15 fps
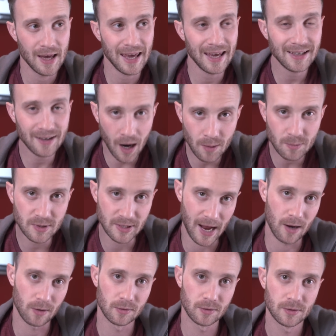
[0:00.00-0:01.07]
It comes
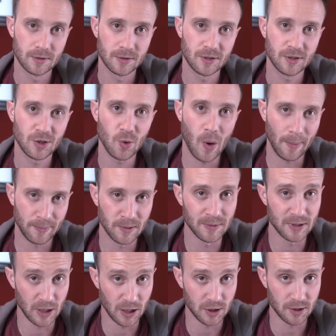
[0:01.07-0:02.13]
down to
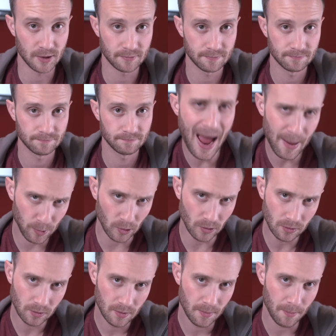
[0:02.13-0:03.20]
optimization.
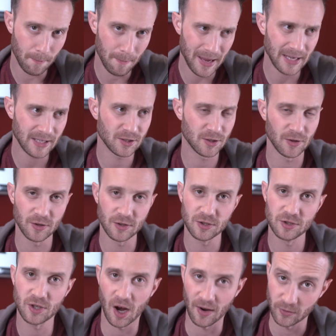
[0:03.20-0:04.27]
Apple makes the
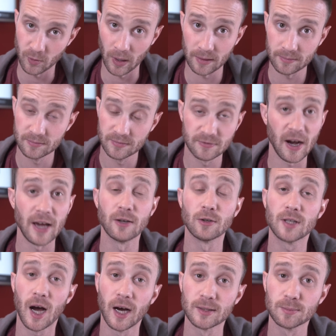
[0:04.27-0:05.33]
software, Final
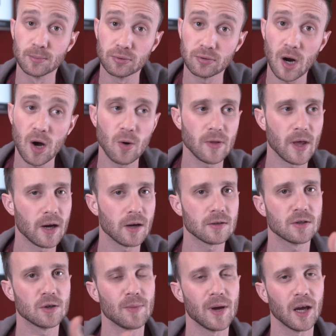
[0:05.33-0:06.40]
Cut Pro. They
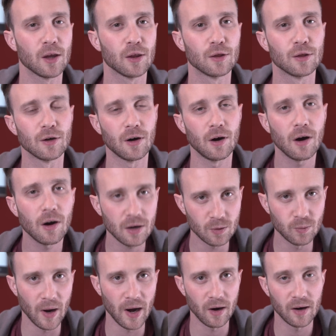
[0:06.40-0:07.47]
also make the
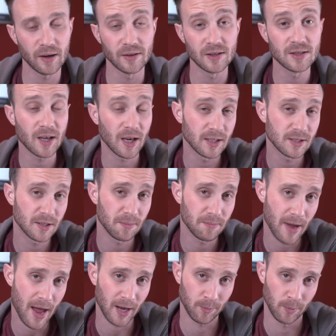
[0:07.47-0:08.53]
hardware, in this case, the
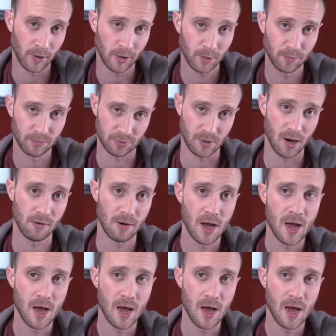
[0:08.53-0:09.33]
MacBook Pro.